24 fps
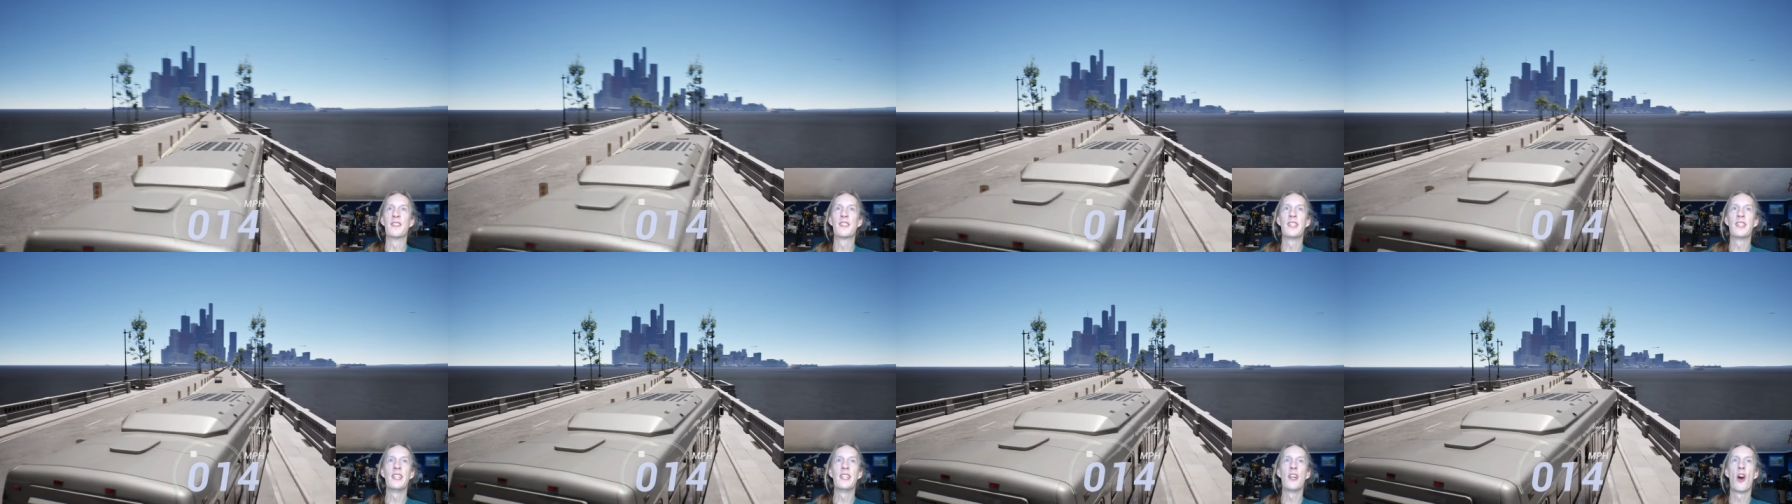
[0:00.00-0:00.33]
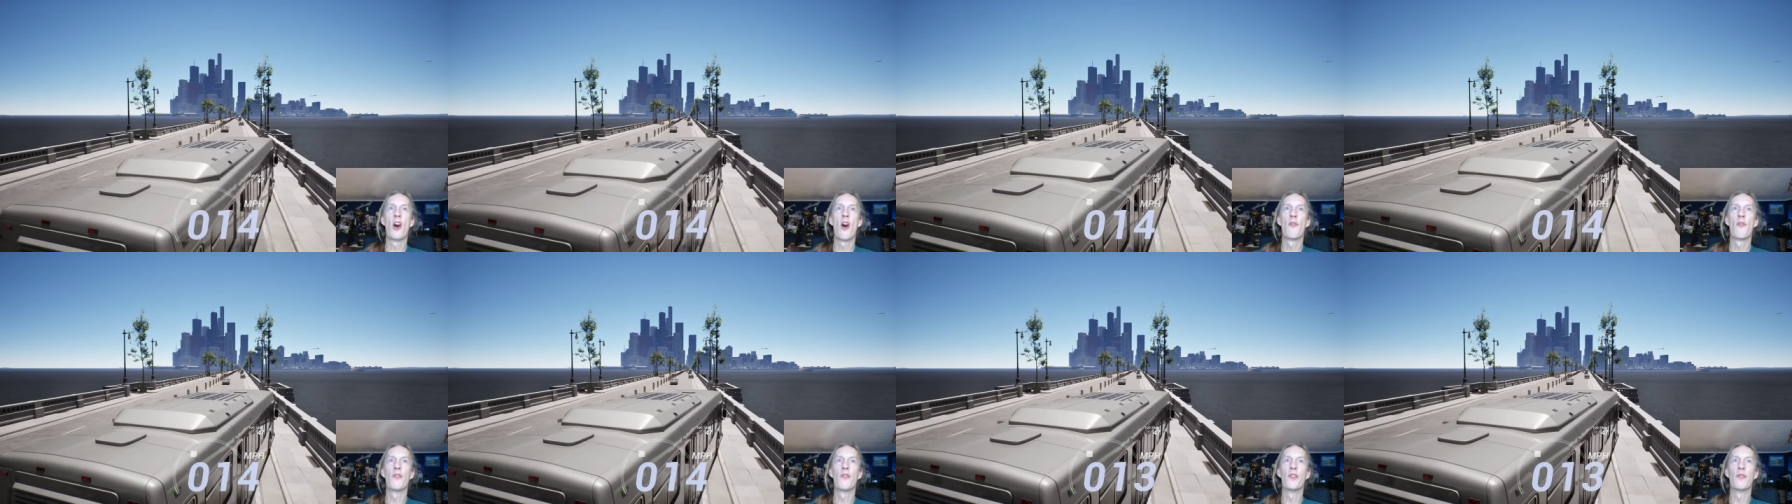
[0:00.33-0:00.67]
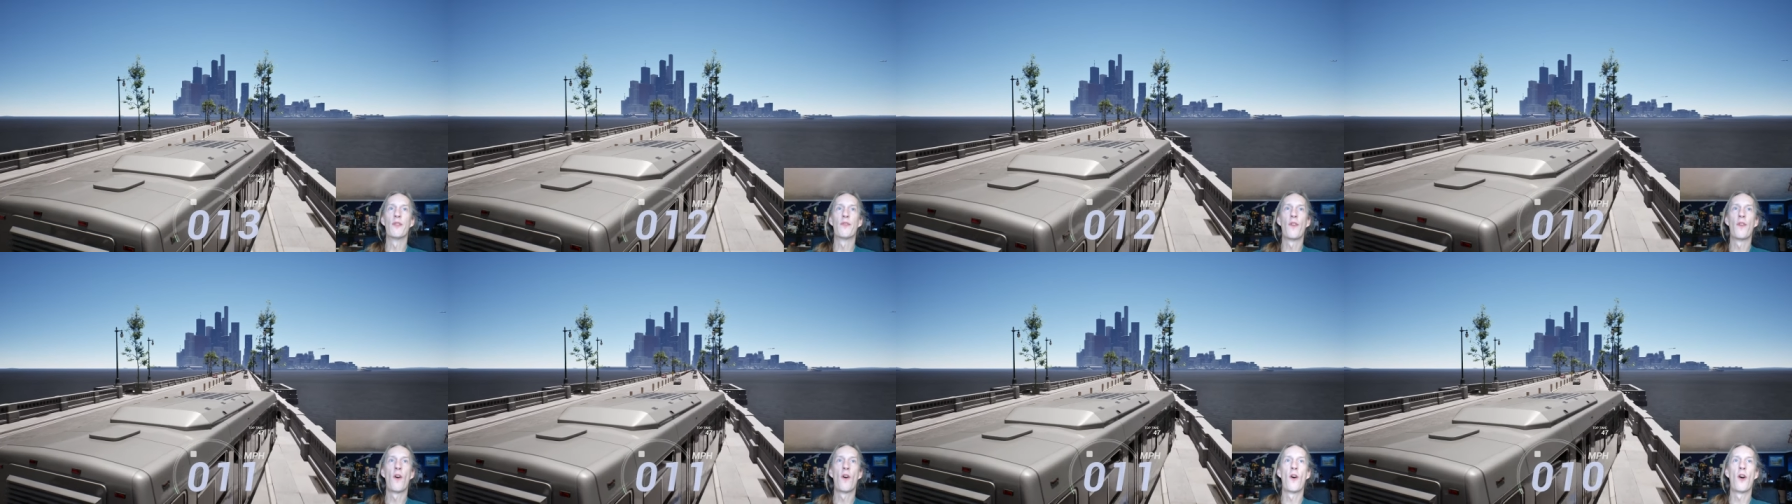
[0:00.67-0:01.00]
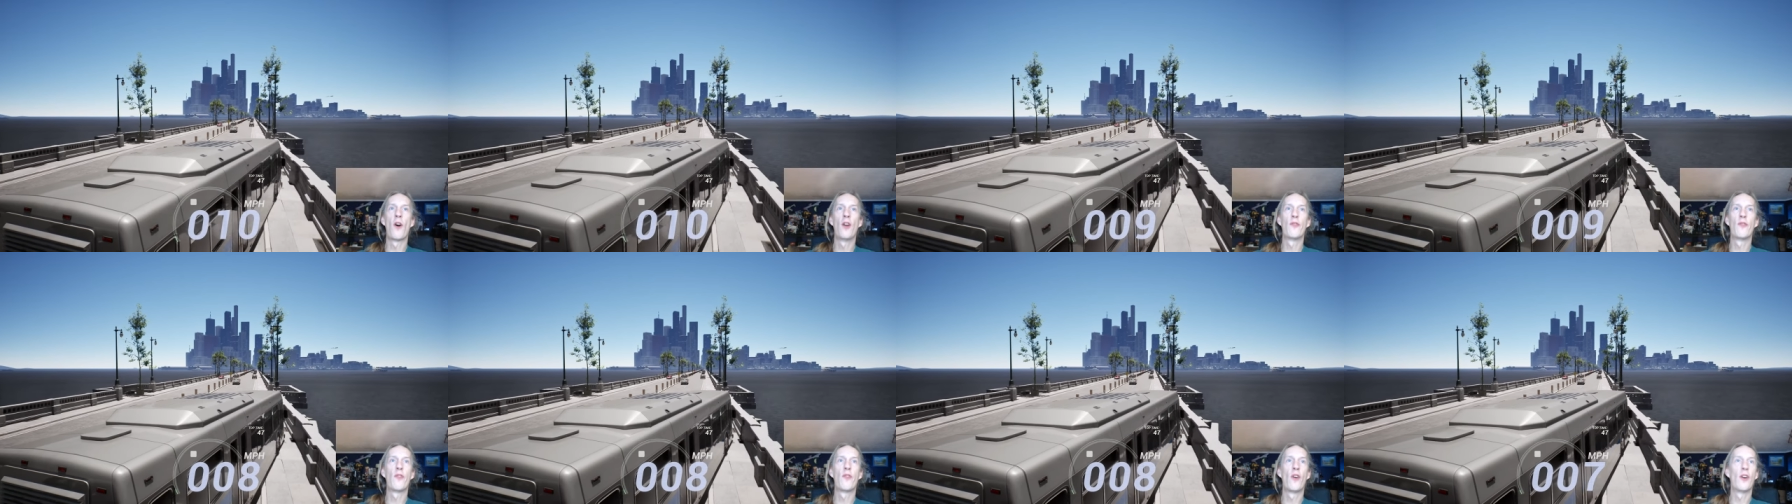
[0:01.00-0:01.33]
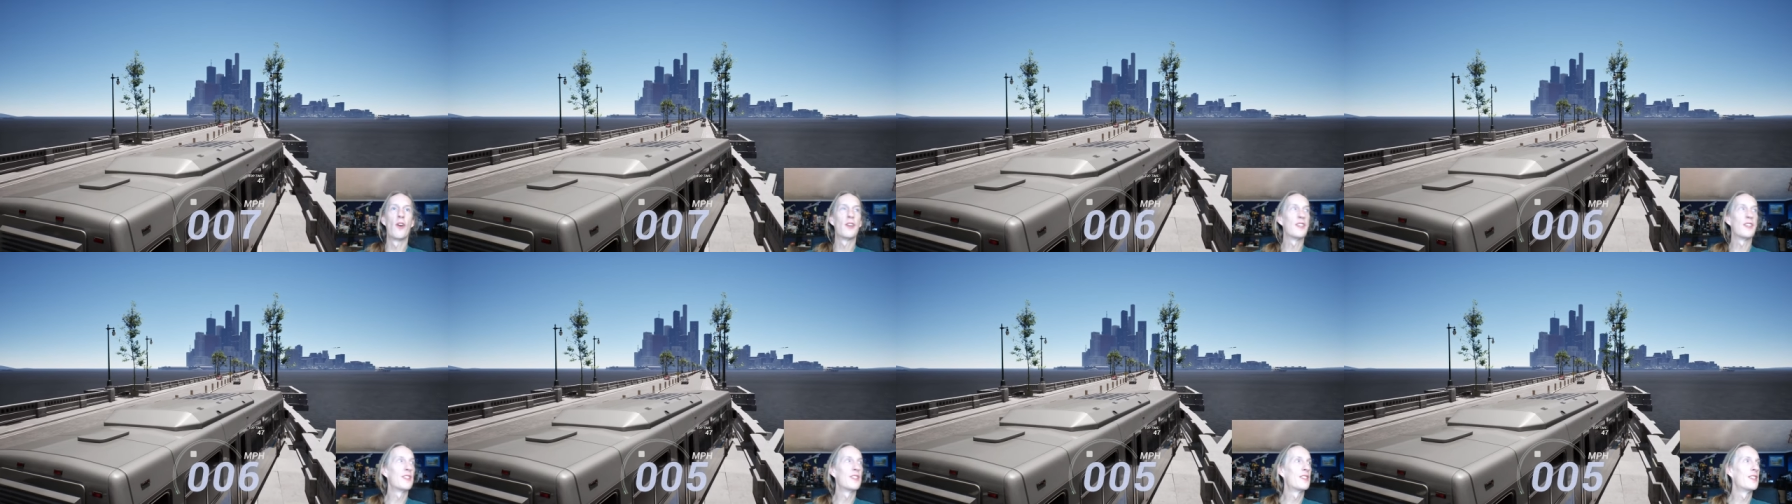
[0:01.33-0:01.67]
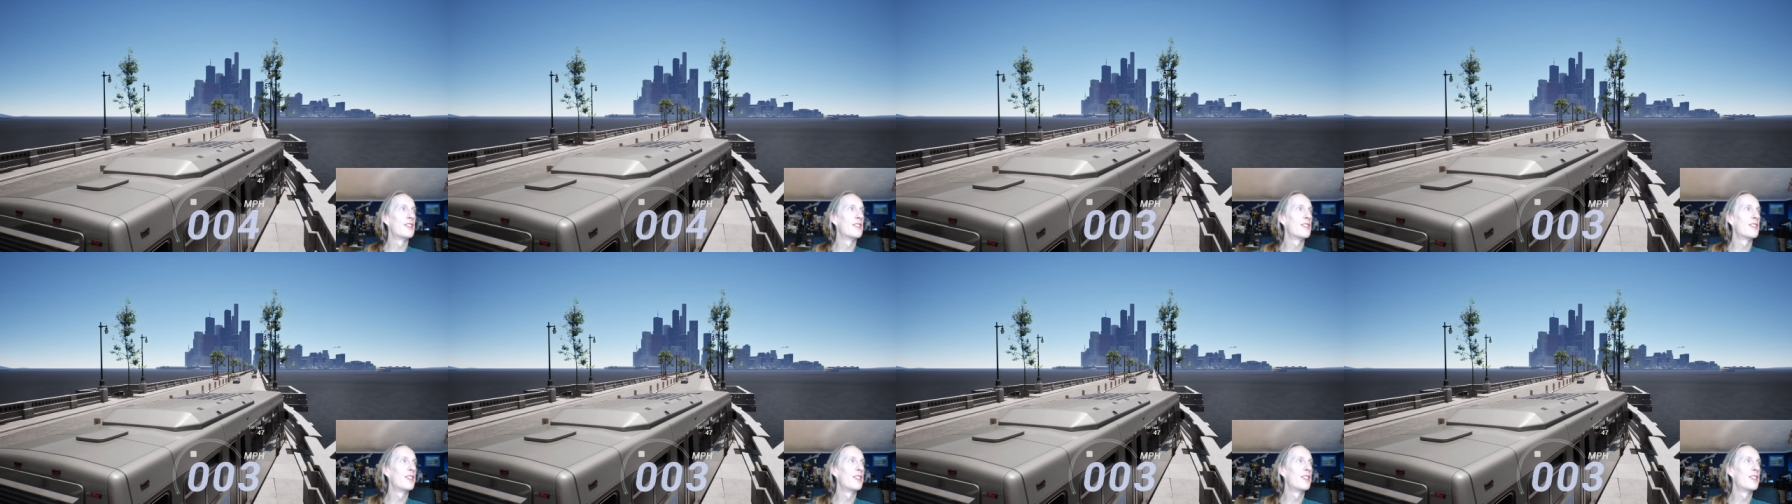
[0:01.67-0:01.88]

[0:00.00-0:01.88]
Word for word: see off from the far, far distance